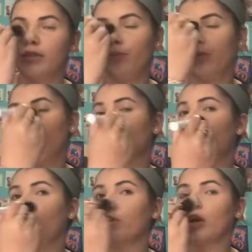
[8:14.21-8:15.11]
When I
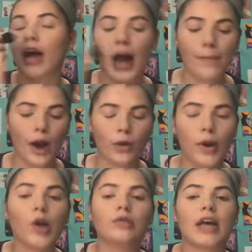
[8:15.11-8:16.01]
powder, I powder my
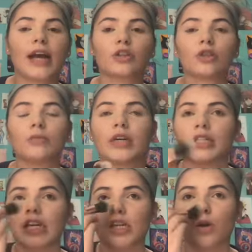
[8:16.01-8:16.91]
nose extra because
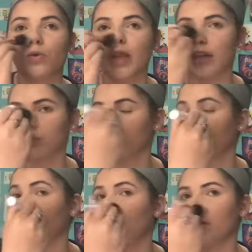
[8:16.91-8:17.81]
I know that's where the
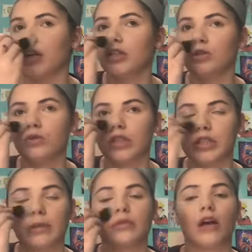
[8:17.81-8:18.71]
foundation usually
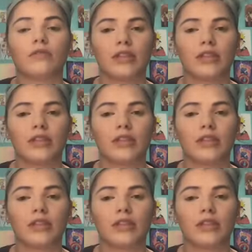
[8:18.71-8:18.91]
slips off